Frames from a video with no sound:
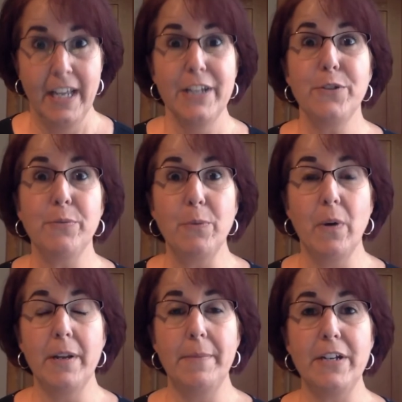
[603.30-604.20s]
So we
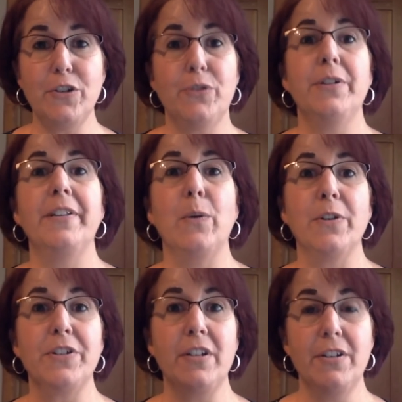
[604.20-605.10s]
want to make sure that we're
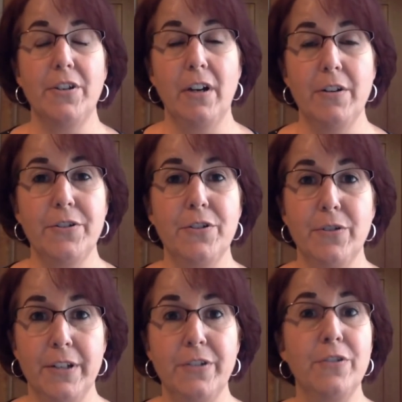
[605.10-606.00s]
teaching our
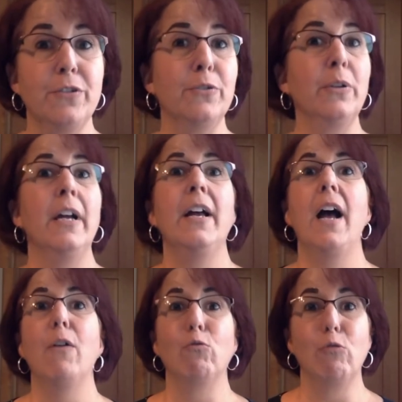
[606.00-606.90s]
students to
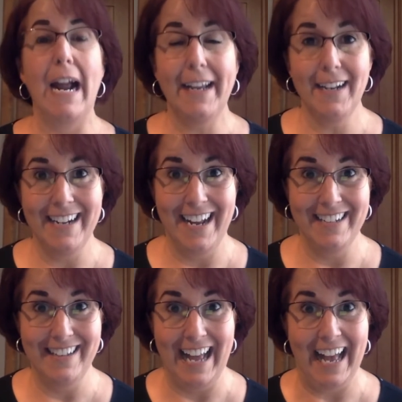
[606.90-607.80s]

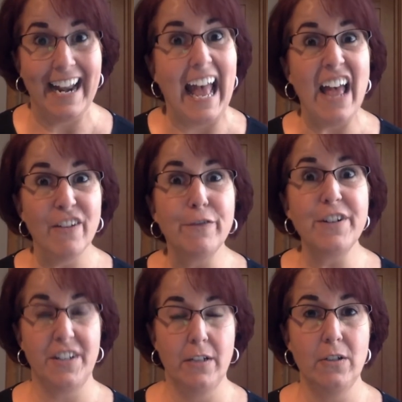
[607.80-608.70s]
recognize that every
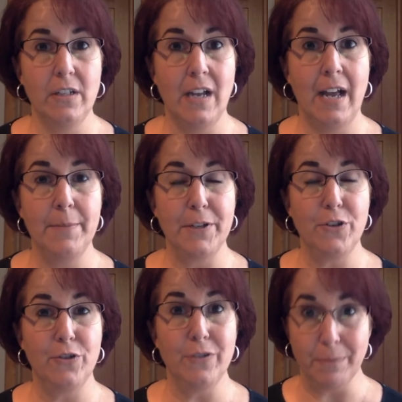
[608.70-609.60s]
single time a
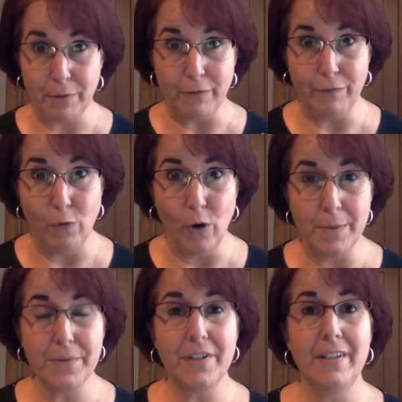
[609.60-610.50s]
student
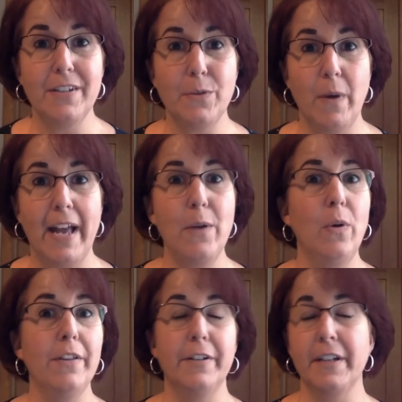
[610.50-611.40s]
performs in this way,
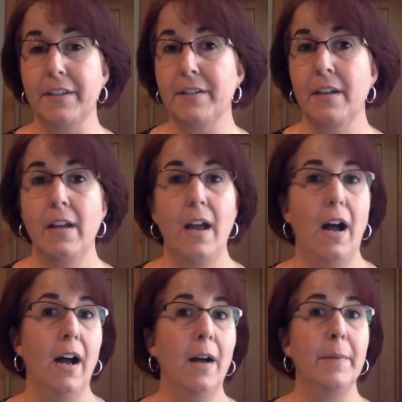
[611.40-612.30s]
whether it's
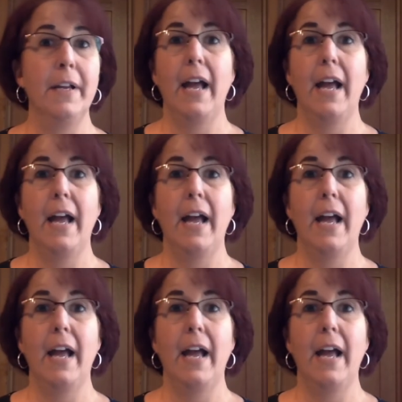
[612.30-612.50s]
um,